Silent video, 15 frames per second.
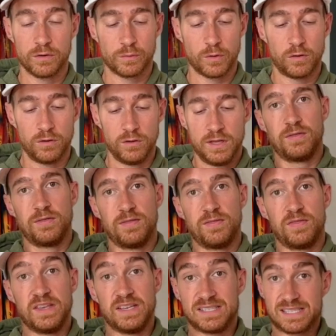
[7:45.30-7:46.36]
roll,
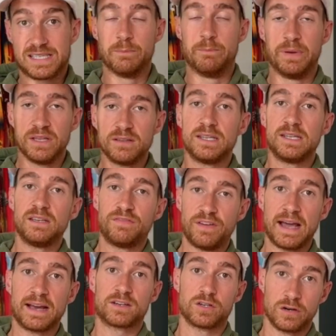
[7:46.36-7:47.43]
the stability
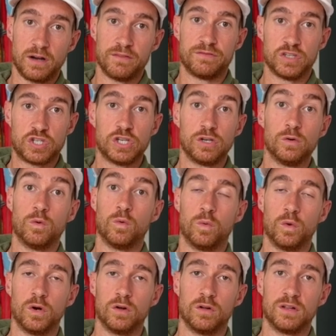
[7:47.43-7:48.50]
factor of the shoe
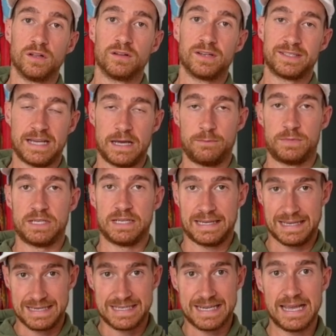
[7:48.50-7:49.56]
will attempt to
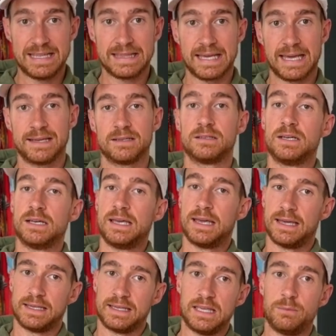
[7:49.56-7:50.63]
contain that
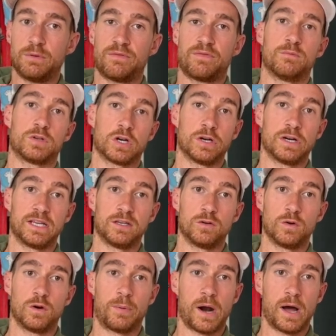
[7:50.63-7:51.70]
and keep it from turning
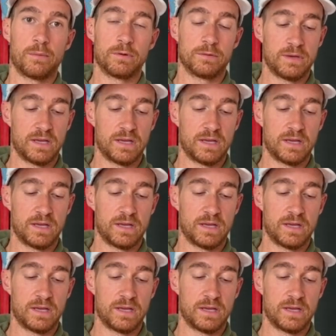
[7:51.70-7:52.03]
into a problem.